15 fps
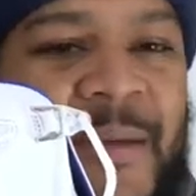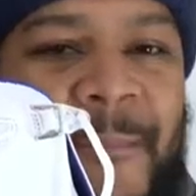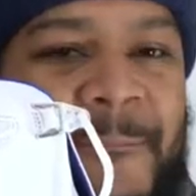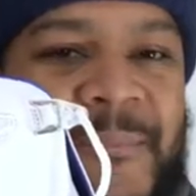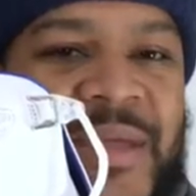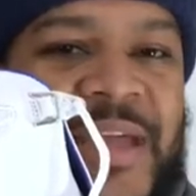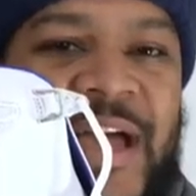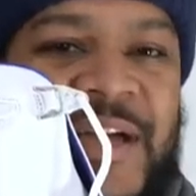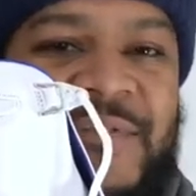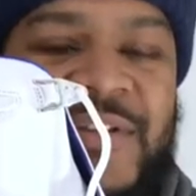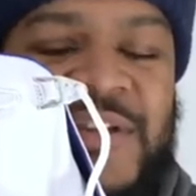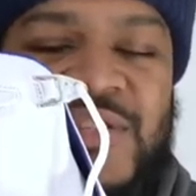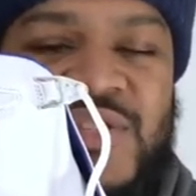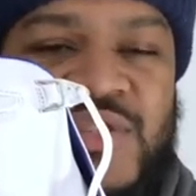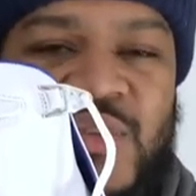me having
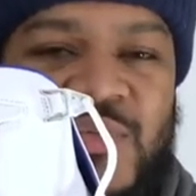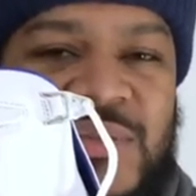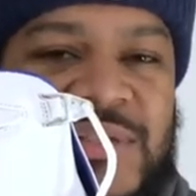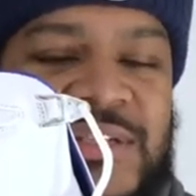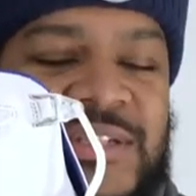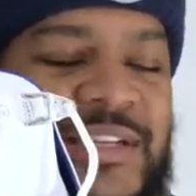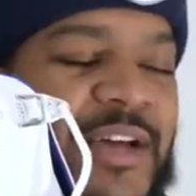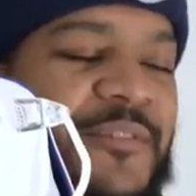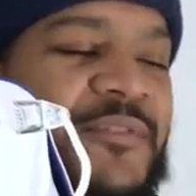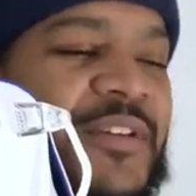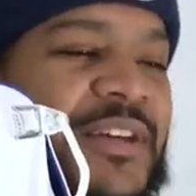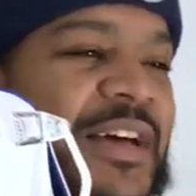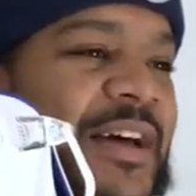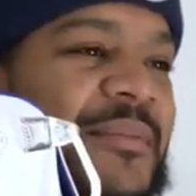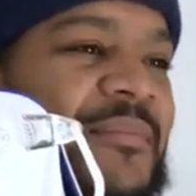this shoe was
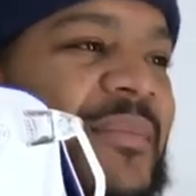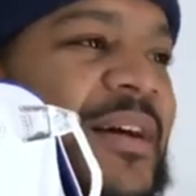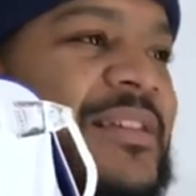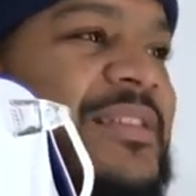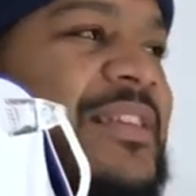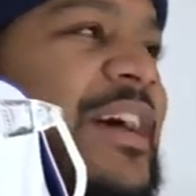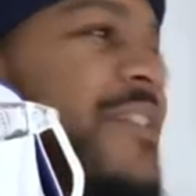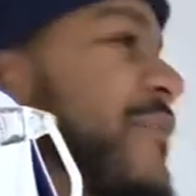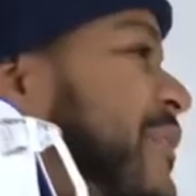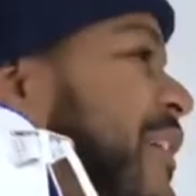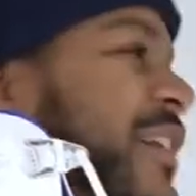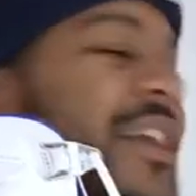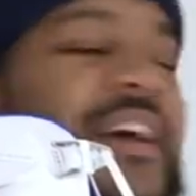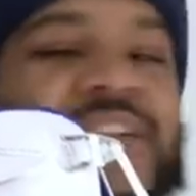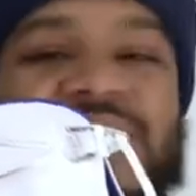definitely not in my sight
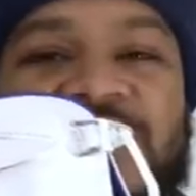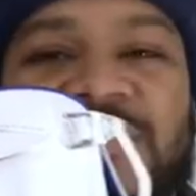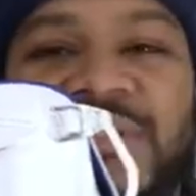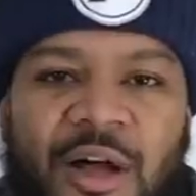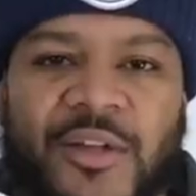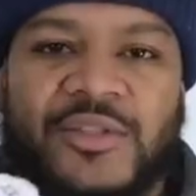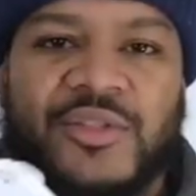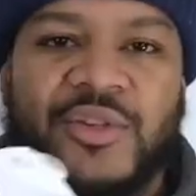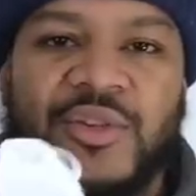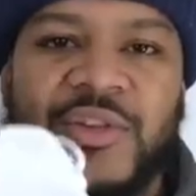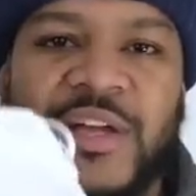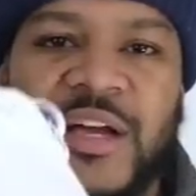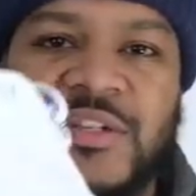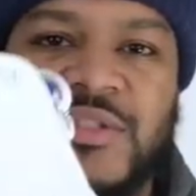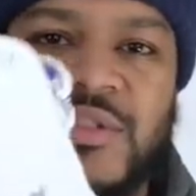financially. Also, you
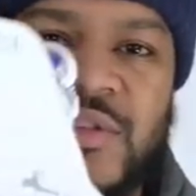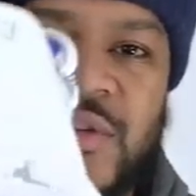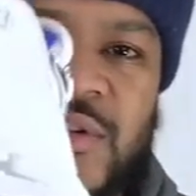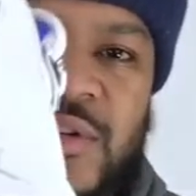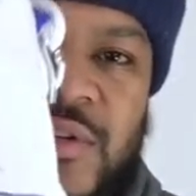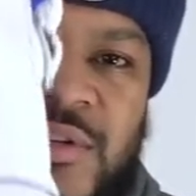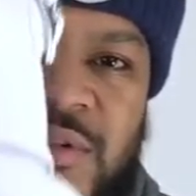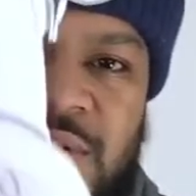got your